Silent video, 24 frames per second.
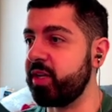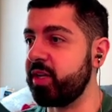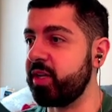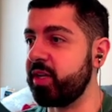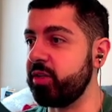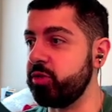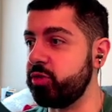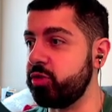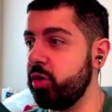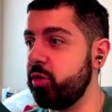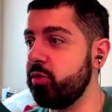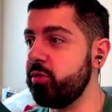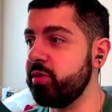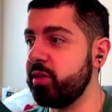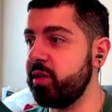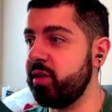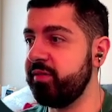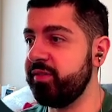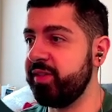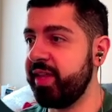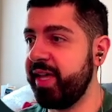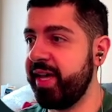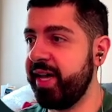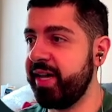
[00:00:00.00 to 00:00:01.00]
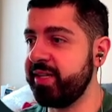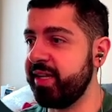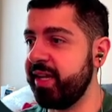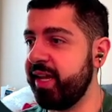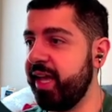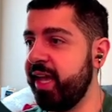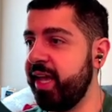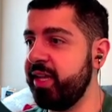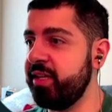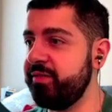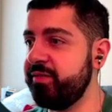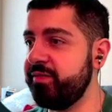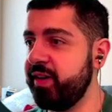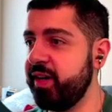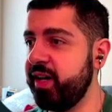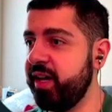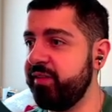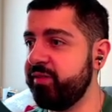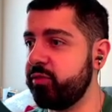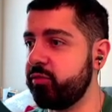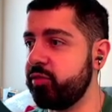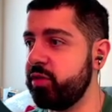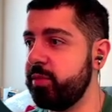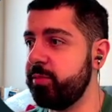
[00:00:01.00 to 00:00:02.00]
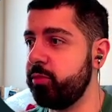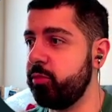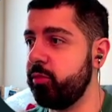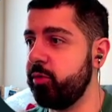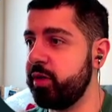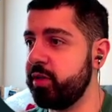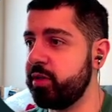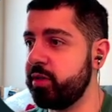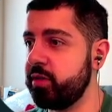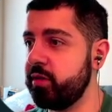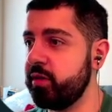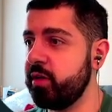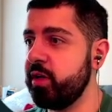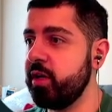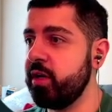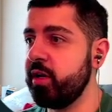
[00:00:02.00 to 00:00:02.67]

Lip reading: Don't love that. 85 three-pointer.